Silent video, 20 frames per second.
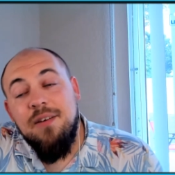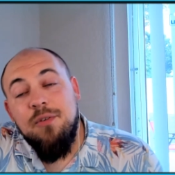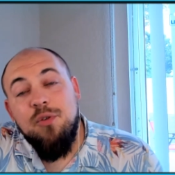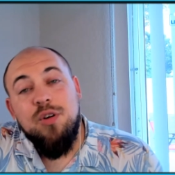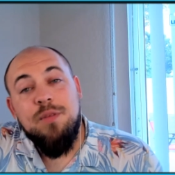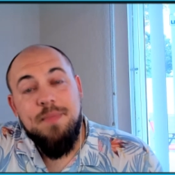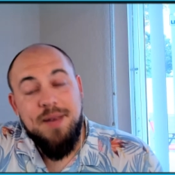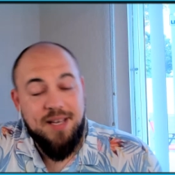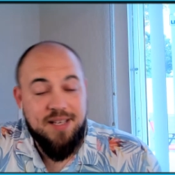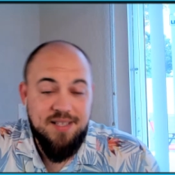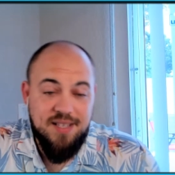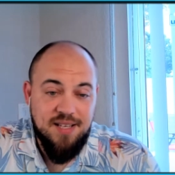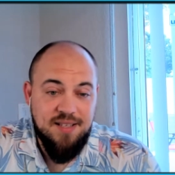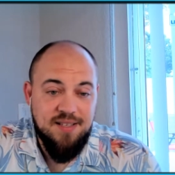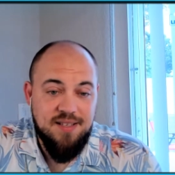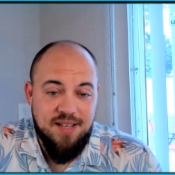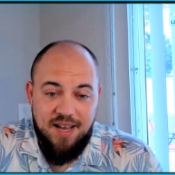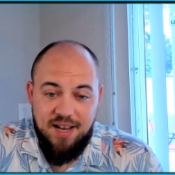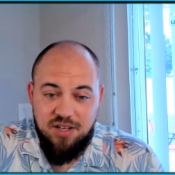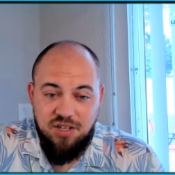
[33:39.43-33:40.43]
it would make
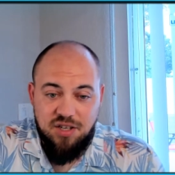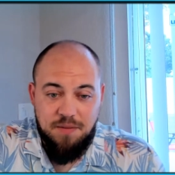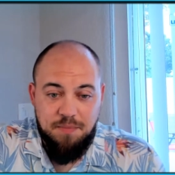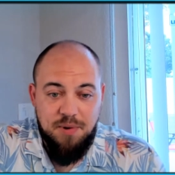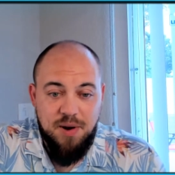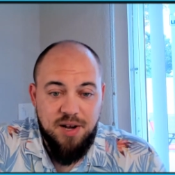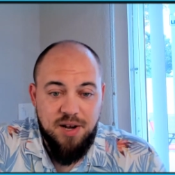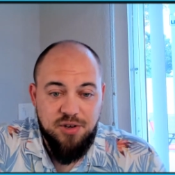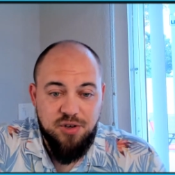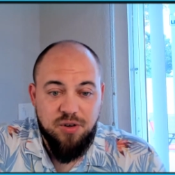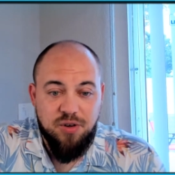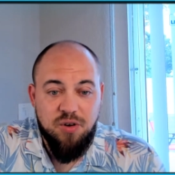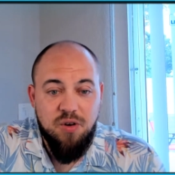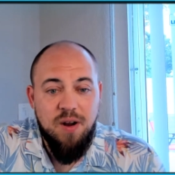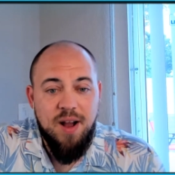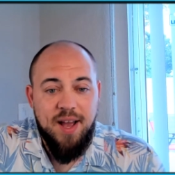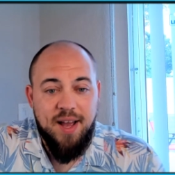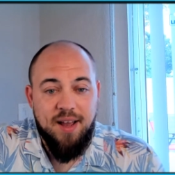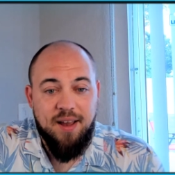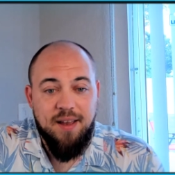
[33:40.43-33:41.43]
sense to actually pressure
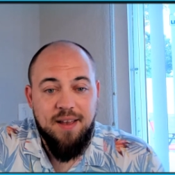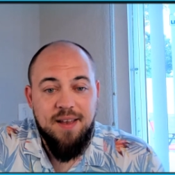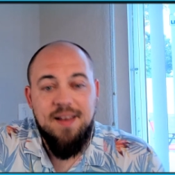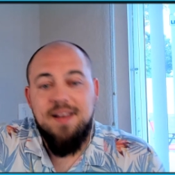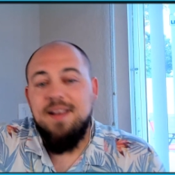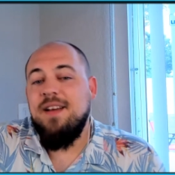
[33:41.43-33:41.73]
Craig,